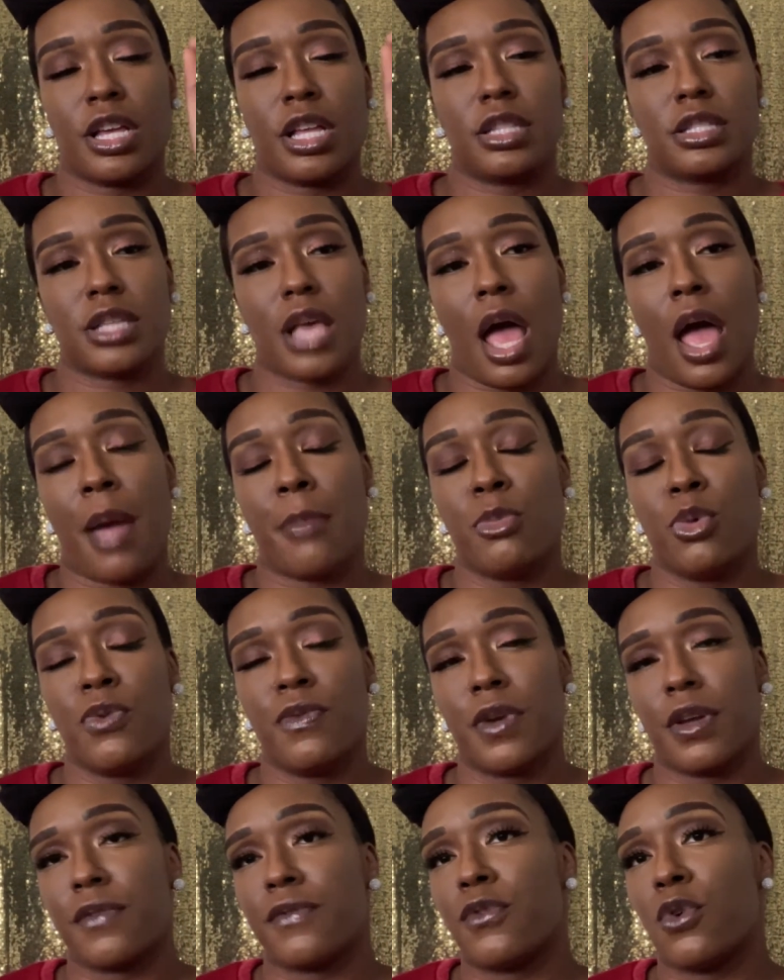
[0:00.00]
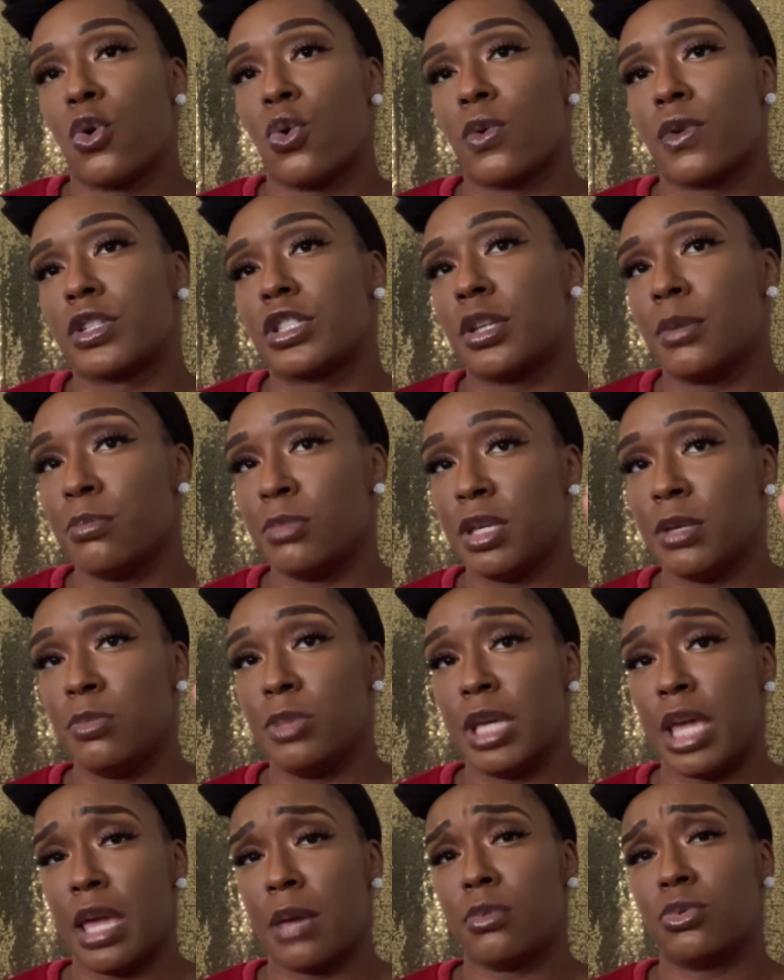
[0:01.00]
time moving forward to me
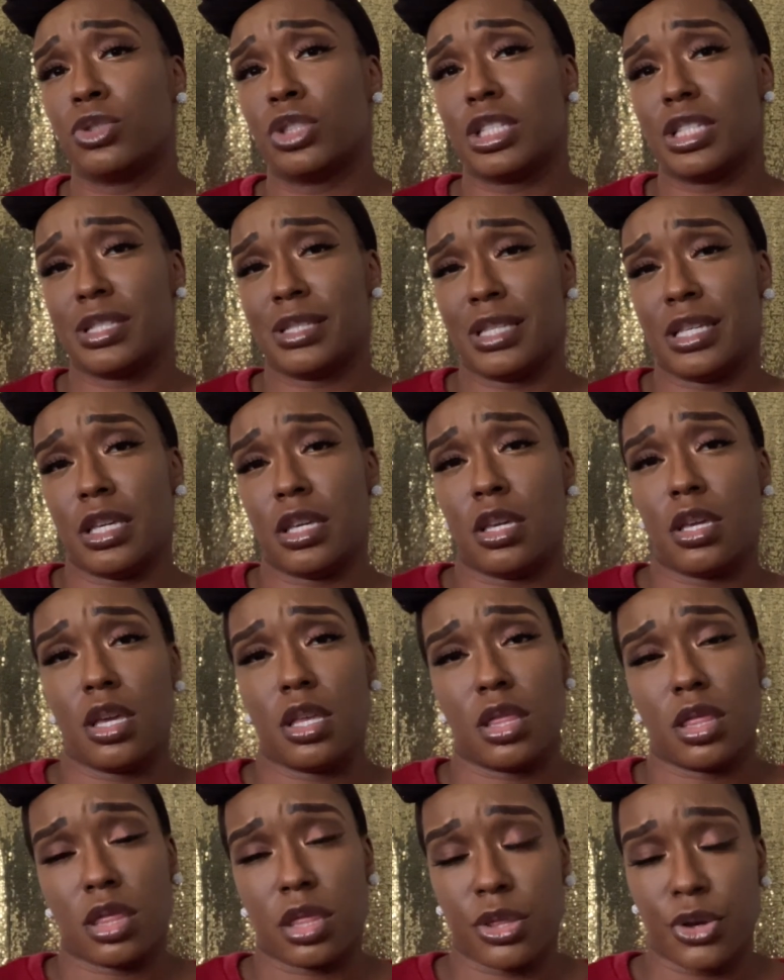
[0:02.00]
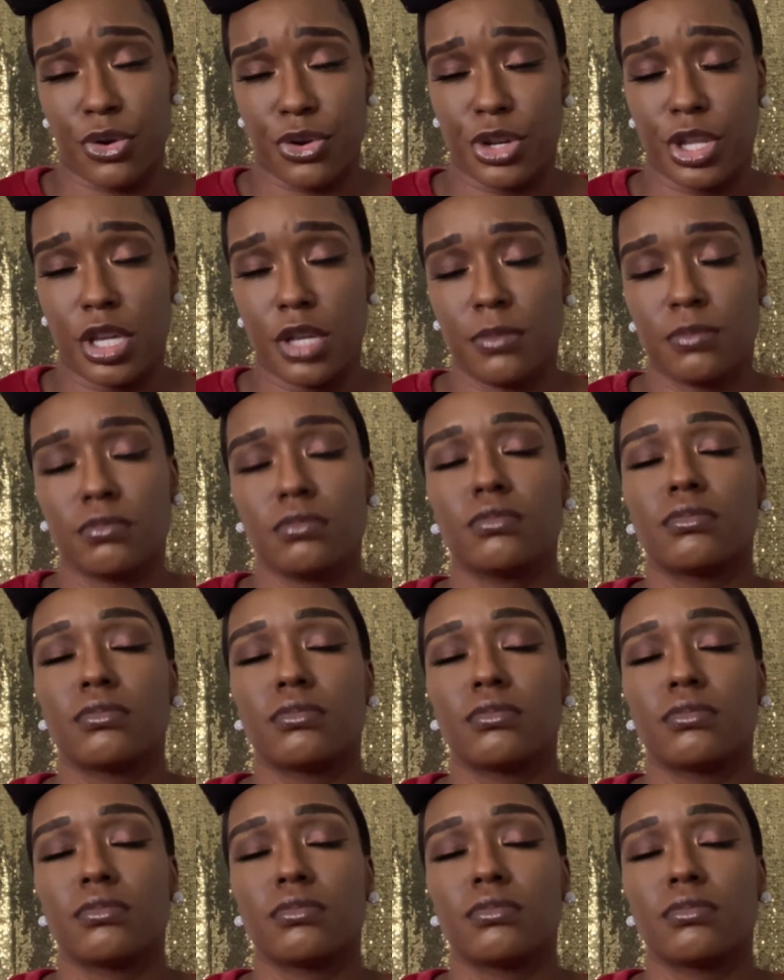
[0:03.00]
be able to see 30.